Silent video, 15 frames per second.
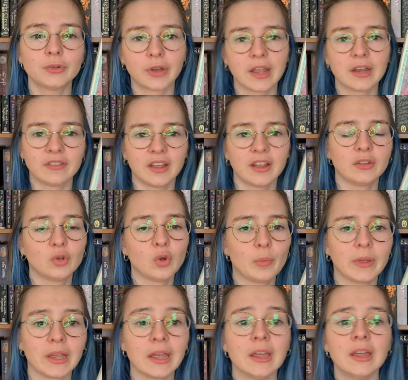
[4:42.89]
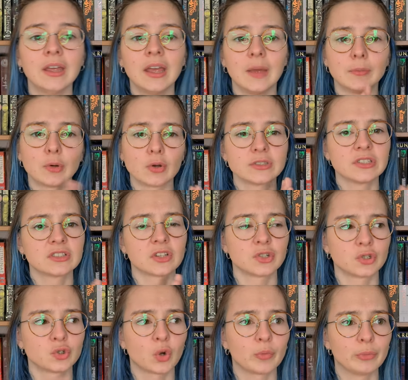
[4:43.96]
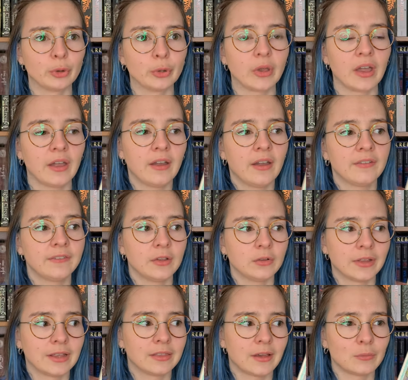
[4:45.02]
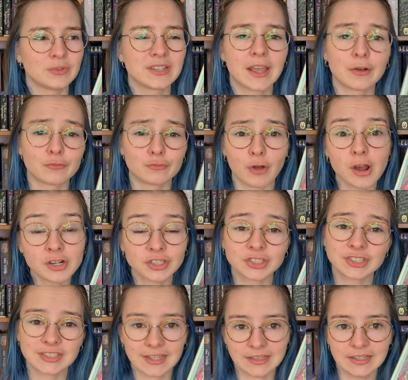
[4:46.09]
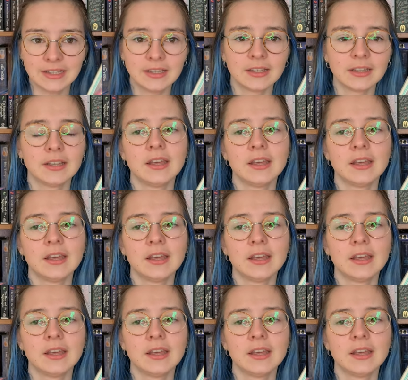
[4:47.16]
They're kind of island hopping, and because it's such a short book I feel like that was kind of rushed slightly,